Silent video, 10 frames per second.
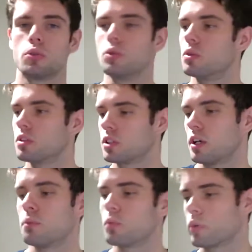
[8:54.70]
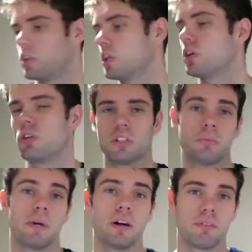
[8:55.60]
to some ridiculous
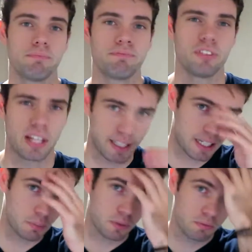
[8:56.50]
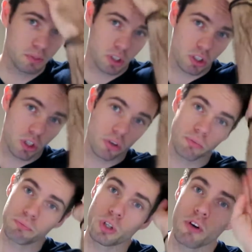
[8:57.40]
amount for that to happen. So
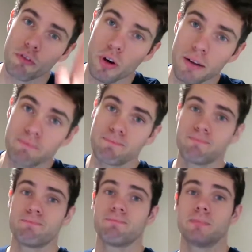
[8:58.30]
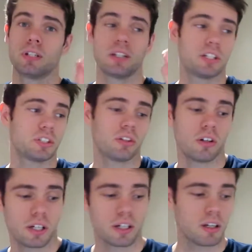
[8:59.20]
don't fret, unless you're
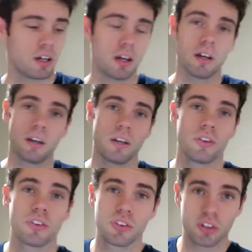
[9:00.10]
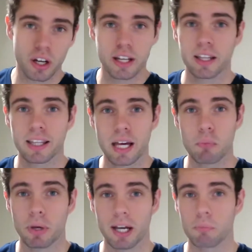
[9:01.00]
like sucking
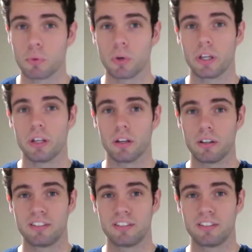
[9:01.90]
that bad boy in